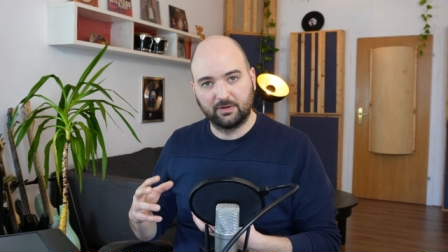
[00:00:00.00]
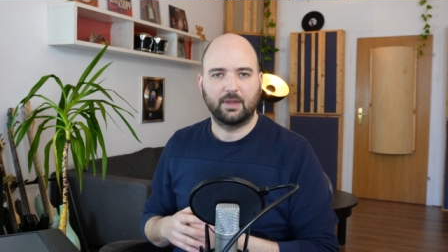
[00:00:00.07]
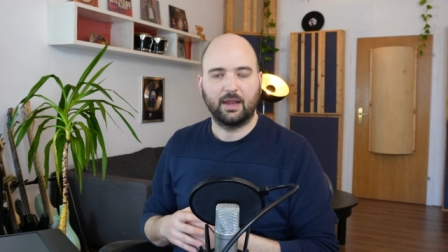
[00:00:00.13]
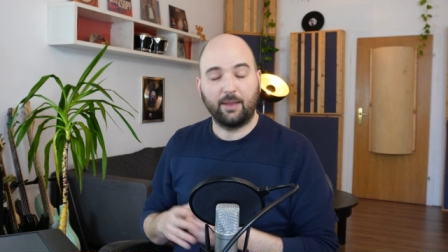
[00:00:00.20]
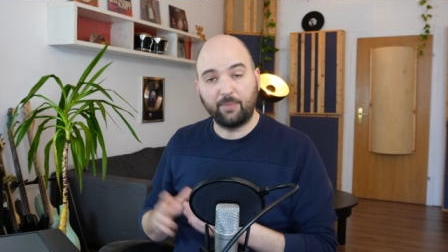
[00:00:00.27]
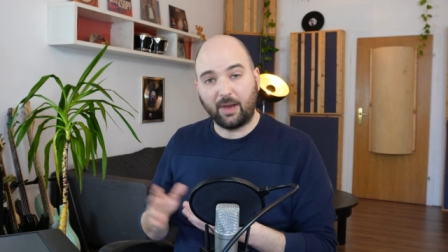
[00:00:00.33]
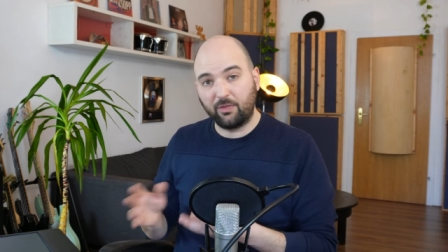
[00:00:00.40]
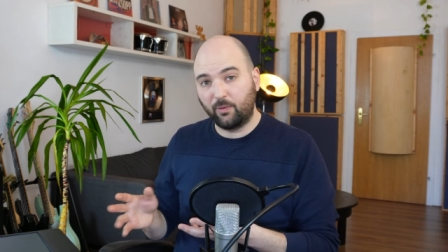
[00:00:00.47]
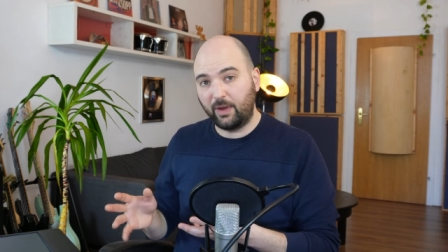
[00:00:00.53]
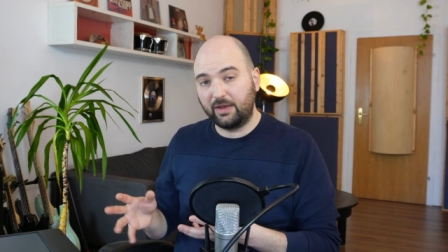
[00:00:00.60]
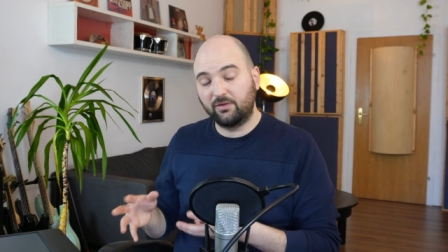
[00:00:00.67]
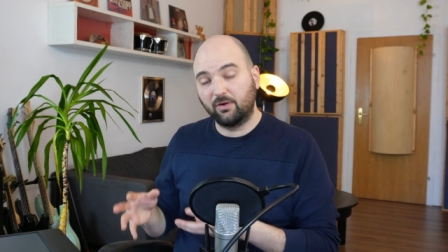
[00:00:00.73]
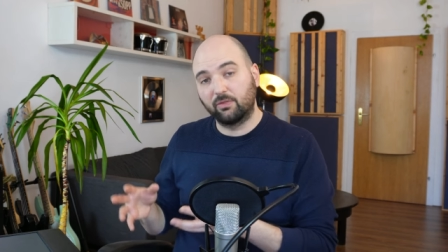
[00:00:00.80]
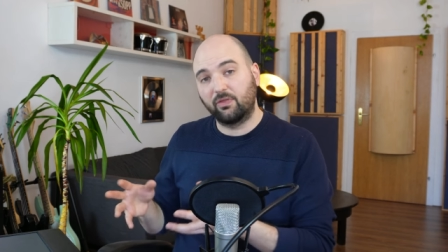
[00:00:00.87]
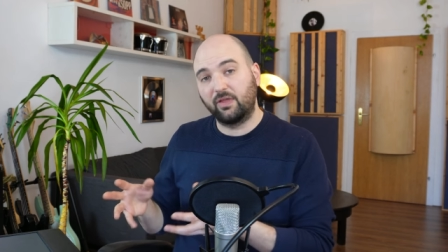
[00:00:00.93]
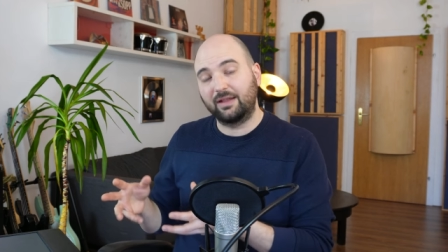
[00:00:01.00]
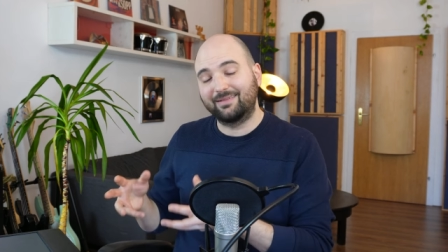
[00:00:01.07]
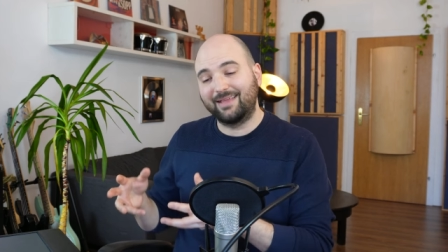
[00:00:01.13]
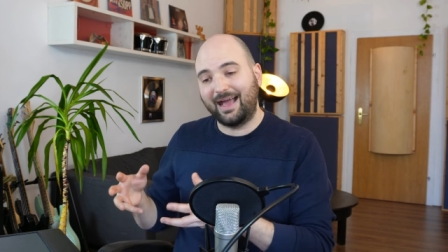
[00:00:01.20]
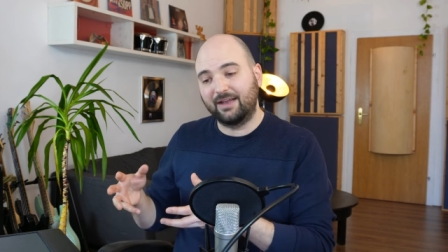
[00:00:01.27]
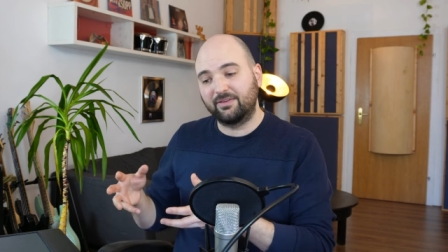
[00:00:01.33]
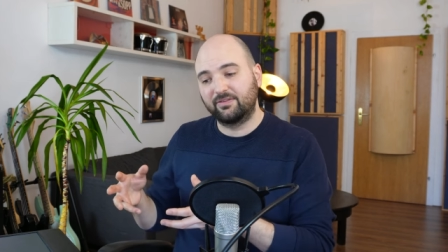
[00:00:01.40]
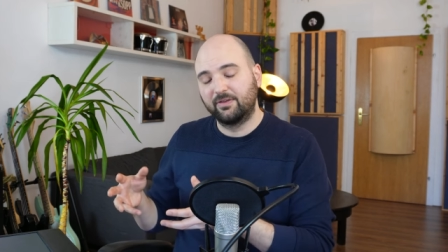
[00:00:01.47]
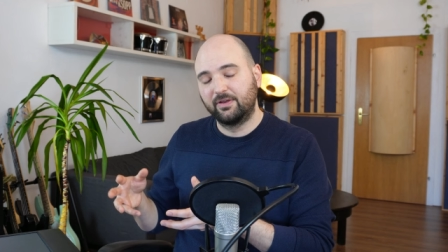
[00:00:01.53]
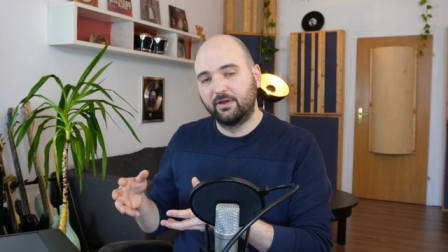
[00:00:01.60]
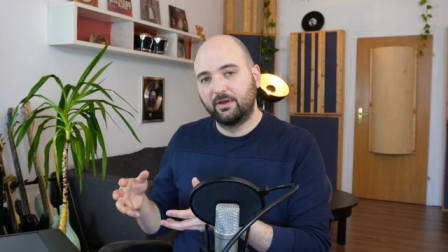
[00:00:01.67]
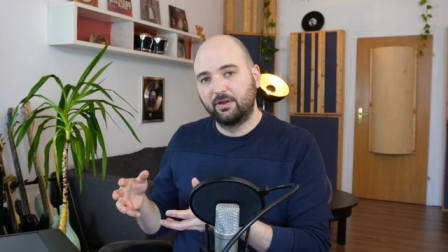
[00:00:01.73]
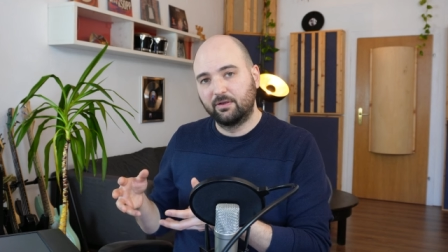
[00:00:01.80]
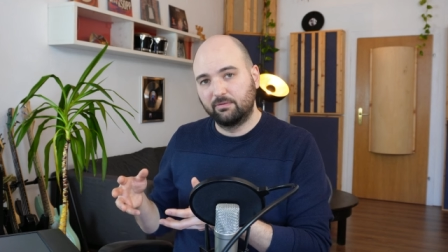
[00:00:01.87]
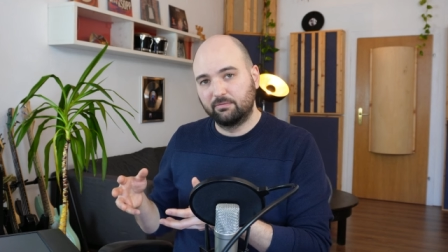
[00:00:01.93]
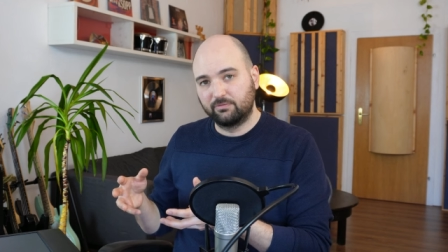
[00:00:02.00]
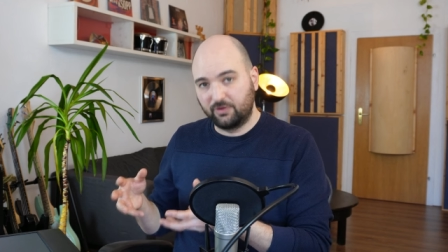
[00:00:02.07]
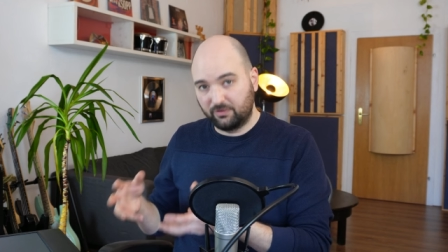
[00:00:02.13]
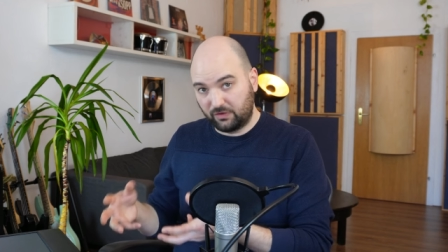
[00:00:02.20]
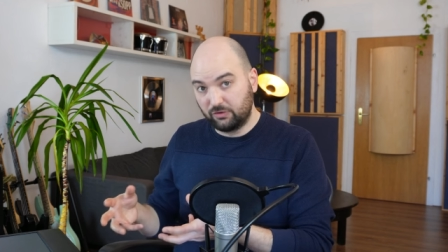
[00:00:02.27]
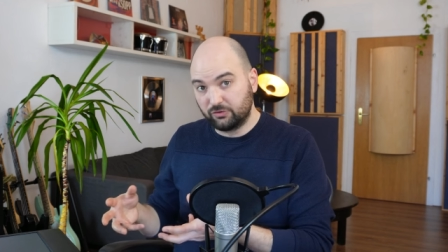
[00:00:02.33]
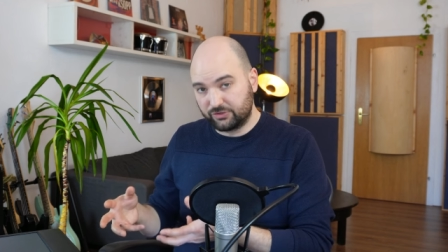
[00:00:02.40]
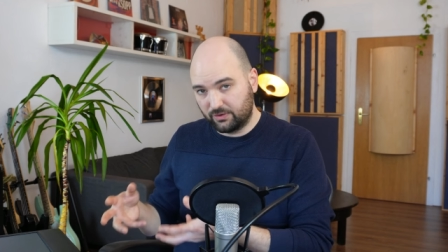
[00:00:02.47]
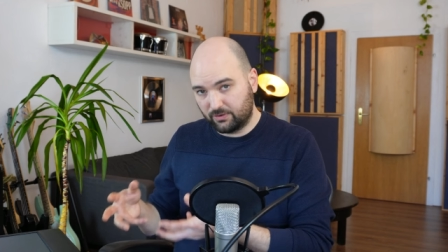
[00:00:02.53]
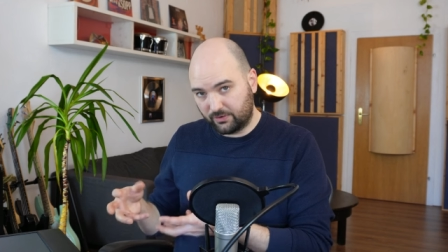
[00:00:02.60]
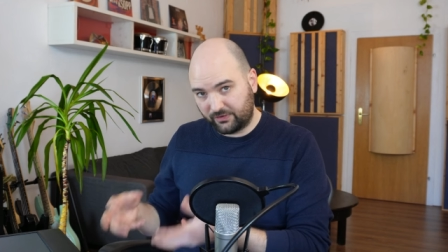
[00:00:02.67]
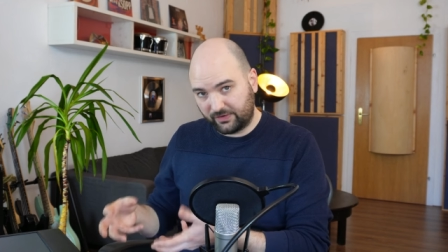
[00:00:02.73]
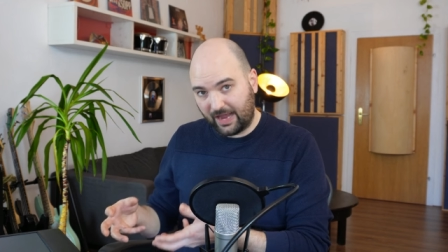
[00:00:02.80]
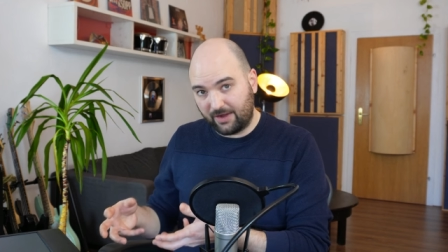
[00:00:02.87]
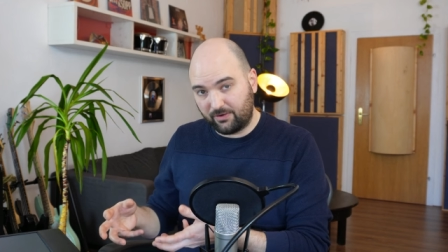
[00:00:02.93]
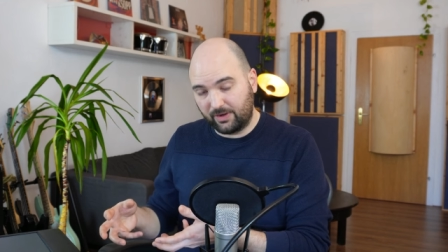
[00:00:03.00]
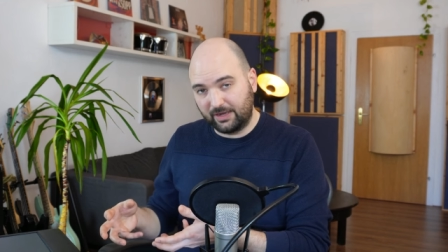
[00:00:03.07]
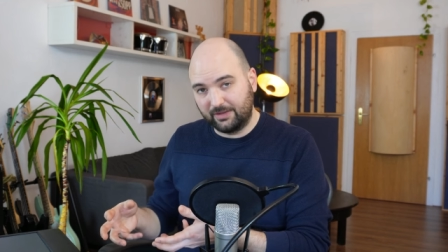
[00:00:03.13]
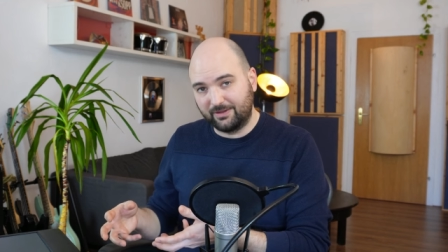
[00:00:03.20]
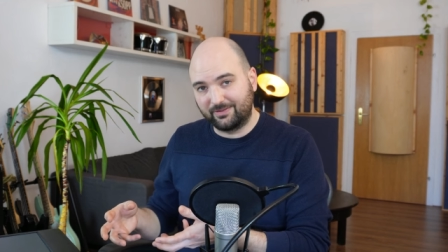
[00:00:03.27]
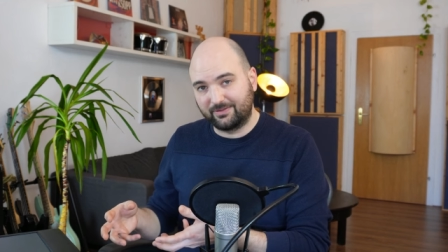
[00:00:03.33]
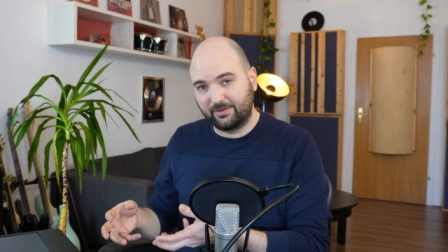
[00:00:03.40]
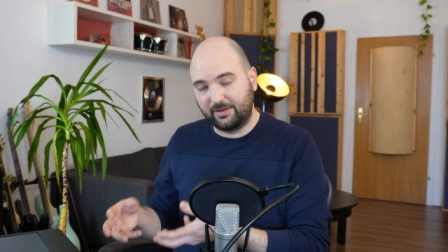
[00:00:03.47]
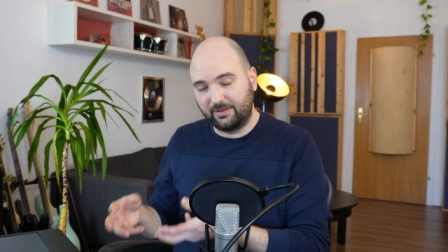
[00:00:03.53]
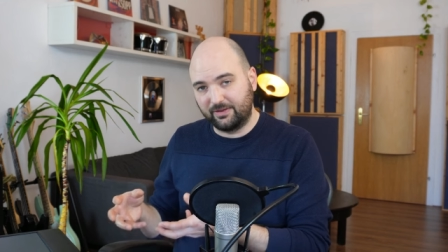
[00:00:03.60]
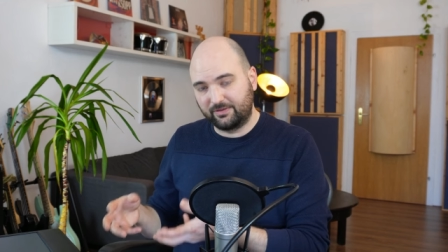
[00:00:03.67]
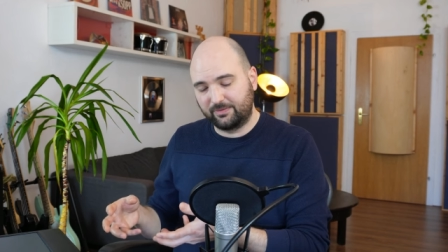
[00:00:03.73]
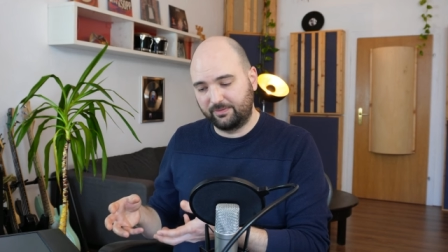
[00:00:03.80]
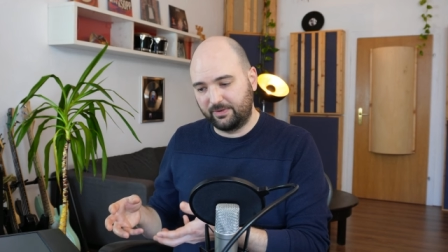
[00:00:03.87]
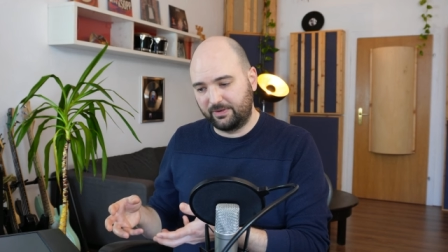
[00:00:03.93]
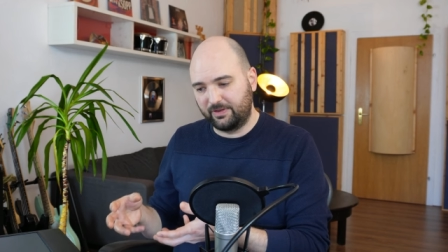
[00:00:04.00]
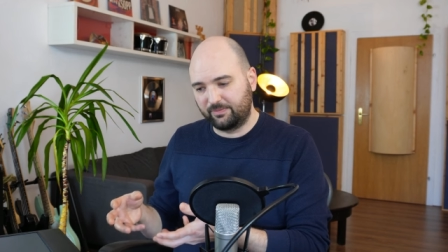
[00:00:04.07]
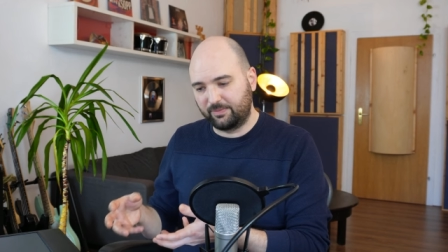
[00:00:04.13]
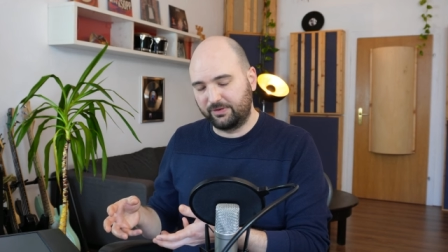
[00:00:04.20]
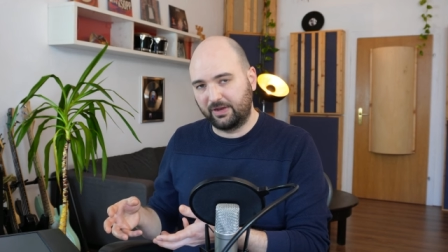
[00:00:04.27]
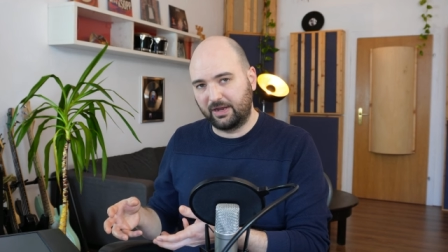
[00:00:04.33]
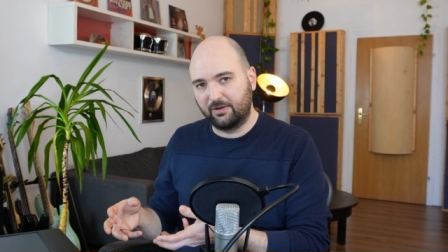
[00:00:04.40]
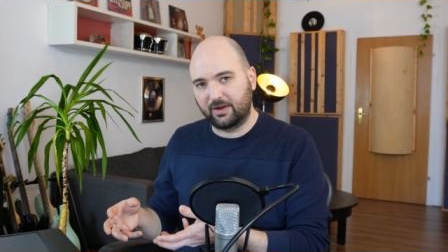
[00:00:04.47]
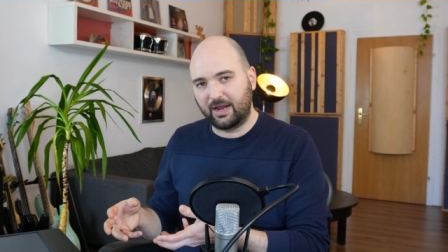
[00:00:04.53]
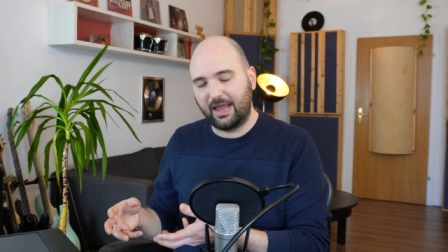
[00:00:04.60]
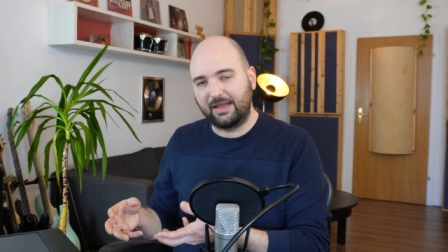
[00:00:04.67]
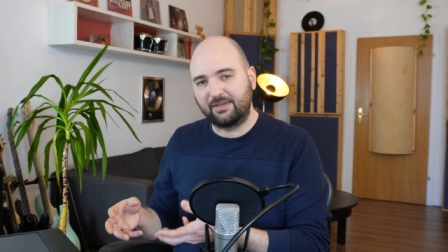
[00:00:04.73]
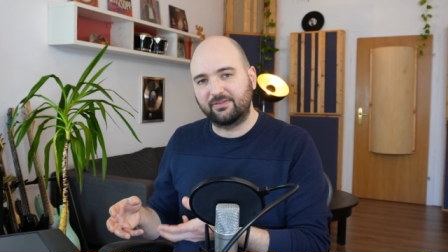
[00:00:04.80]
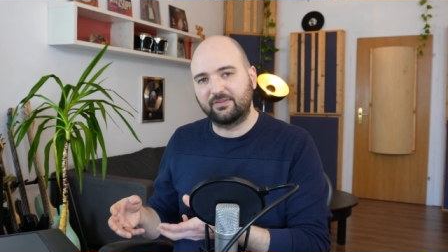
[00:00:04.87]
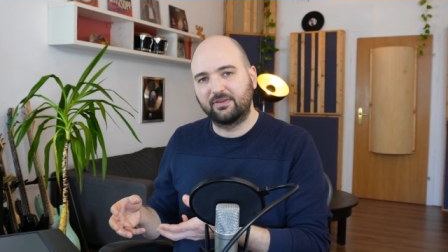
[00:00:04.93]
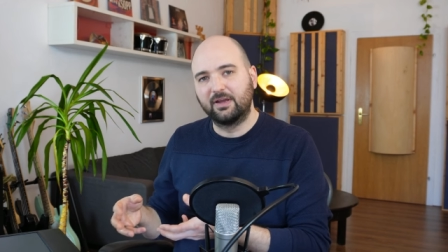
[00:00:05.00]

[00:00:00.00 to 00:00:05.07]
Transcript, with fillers: And by the way, don't think that diffusion or scattering in this uh, in this in this particular case